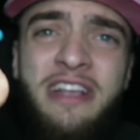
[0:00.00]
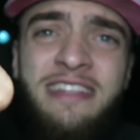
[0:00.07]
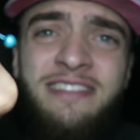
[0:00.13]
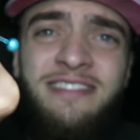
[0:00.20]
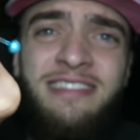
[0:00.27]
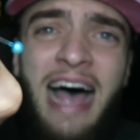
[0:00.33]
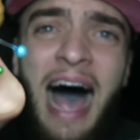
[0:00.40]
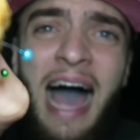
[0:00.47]

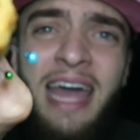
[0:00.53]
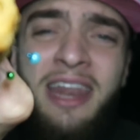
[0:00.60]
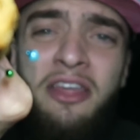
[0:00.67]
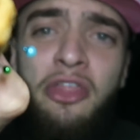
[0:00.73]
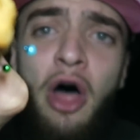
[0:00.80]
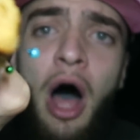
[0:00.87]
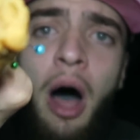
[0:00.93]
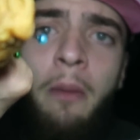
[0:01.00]
inside
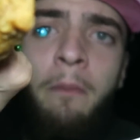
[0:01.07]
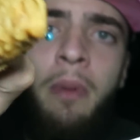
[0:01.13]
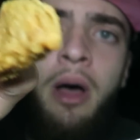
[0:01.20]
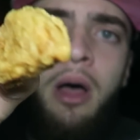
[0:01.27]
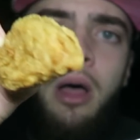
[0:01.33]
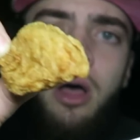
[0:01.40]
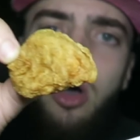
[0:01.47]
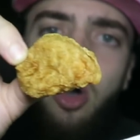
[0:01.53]
of them.
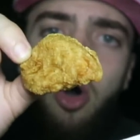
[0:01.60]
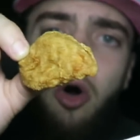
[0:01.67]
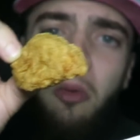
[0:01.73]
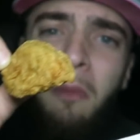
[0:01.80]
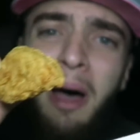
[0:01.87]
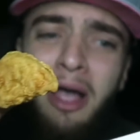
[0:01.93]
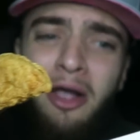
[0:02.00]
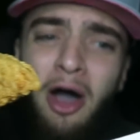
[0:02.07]
Oh
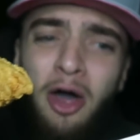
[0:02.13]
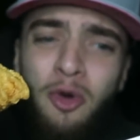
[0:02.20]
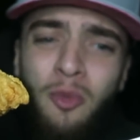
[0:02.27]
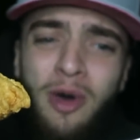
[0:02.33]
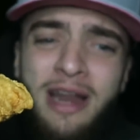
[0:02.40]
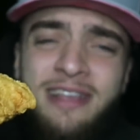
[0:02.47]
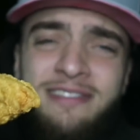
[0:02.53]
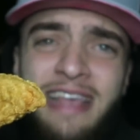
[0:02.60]
my god,
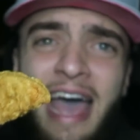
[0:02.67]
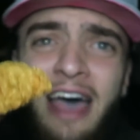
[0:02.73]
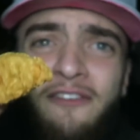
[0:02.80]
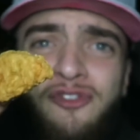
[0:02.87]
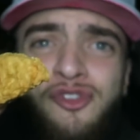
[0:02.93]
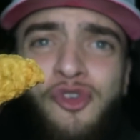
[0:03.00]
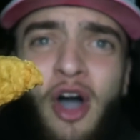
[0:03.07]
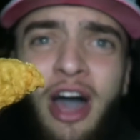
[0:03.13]
what is
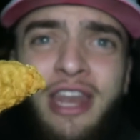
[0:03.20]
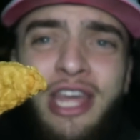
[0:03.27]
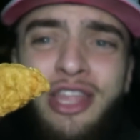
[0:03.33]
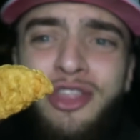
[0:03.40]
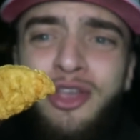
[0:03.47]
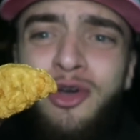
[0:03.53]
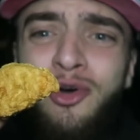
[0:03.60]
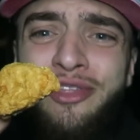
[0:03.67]
F trying to
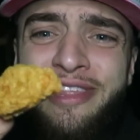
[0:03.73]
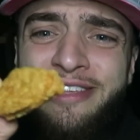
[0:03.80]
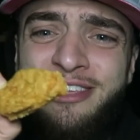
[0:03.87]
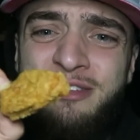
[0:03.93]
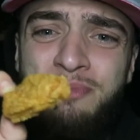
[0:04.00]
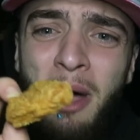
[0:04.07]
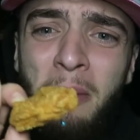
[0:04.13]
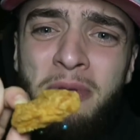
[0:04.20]
do? This
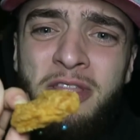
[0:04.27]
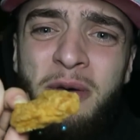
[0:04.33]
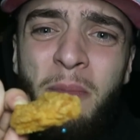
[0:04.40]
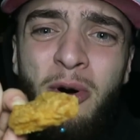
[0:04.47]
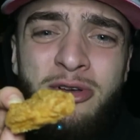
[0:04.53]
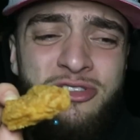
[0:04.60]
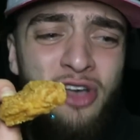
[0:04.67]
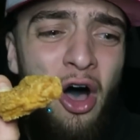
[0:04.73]
is probably the
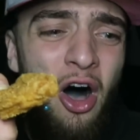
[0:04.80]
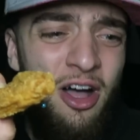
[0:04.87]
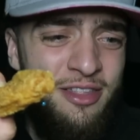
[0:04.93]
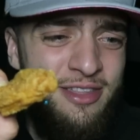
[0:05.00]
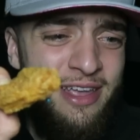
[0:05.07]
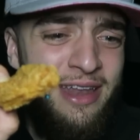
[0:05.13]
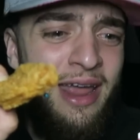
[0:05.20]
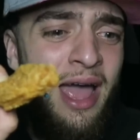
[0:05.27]
most
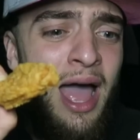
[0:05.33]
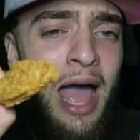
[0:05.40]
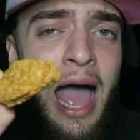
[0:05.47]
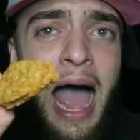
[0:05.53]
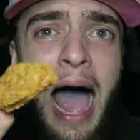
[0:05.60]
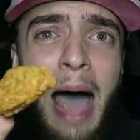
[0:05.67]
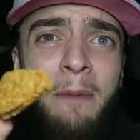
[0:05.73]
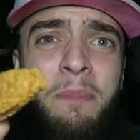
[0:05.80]
haunted
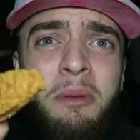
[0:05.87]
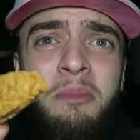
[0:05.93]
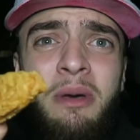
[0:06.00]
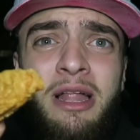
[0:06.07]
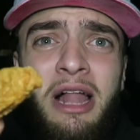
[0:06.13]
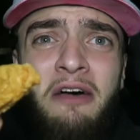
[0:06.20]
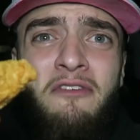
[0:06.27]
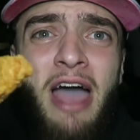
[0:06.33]
Happy
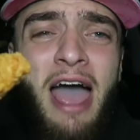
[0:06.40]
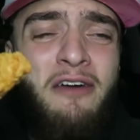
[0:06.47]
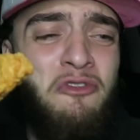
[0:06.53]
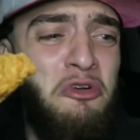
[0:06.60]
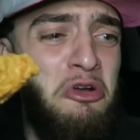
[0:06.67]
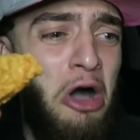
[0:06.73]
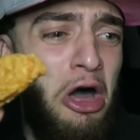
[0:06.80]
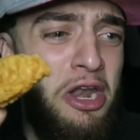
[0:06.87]
Meal I've
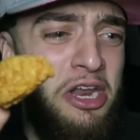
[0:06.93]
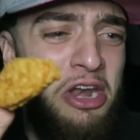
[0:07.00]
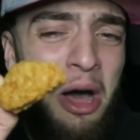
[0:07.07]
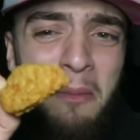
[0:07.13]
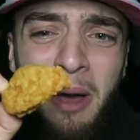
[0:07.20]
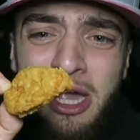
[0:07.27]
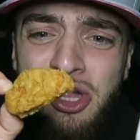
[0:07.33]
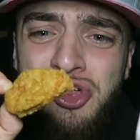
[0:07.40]
ever gotten on my